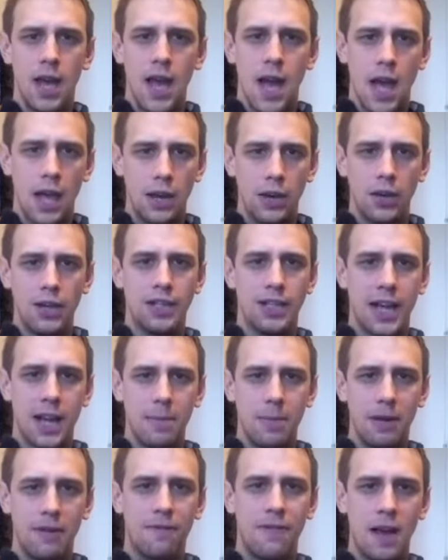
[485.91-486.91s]
And I know he's a kind of
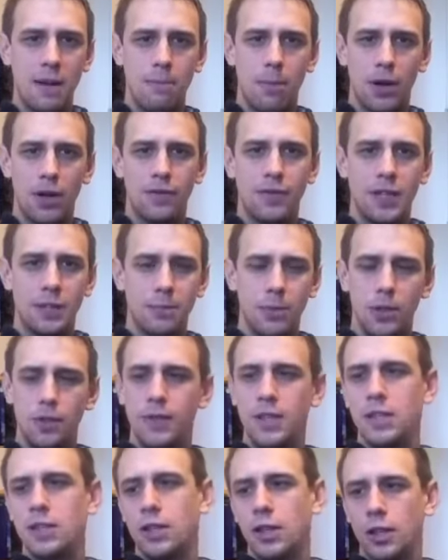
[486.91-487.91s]
big fanboy of this
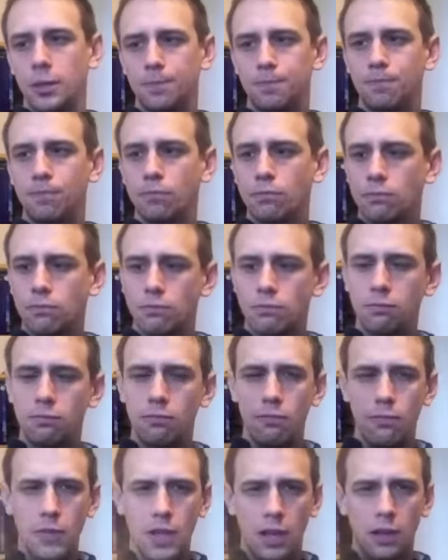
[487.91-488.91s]
movie, so
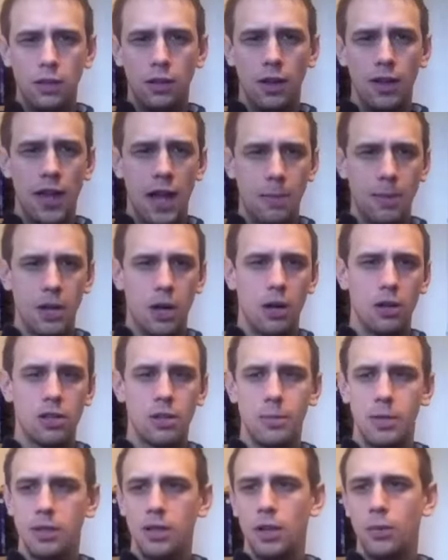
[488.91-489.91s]
I know that'll be
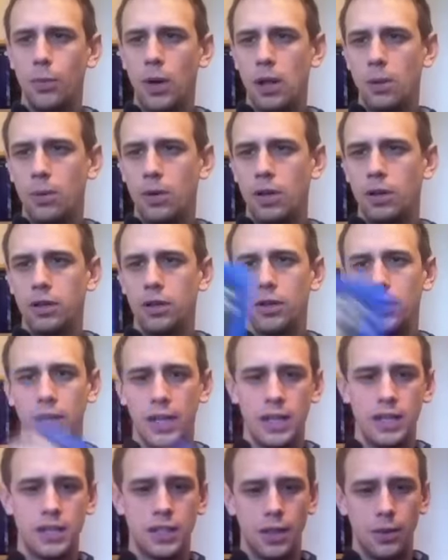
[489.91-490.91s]
awesome and well worth looking
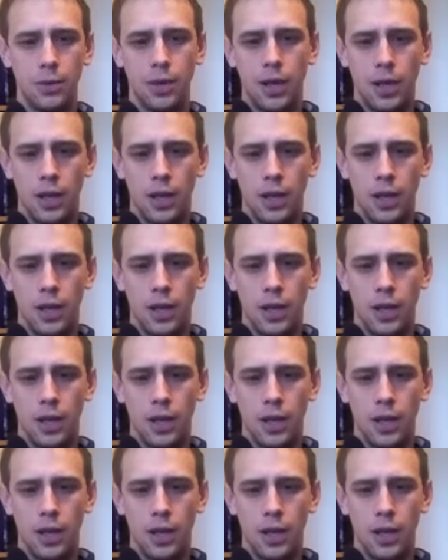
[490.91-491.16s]
into.